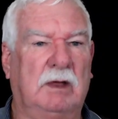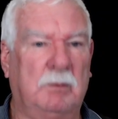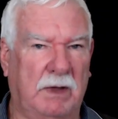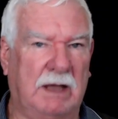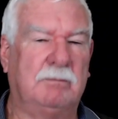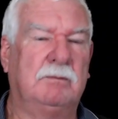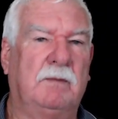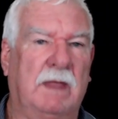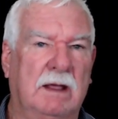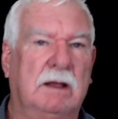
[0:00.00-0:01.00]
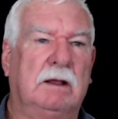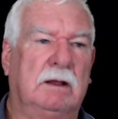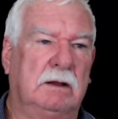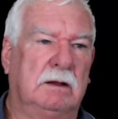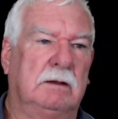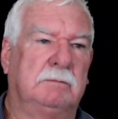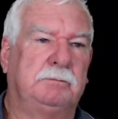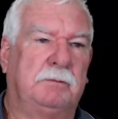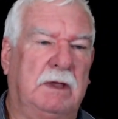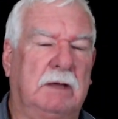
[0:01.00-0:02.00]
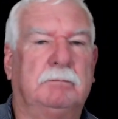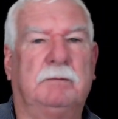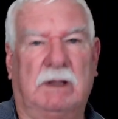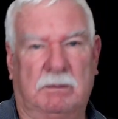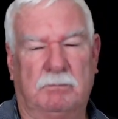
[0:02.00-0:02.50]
going to actually ask you off camera, but that's all right.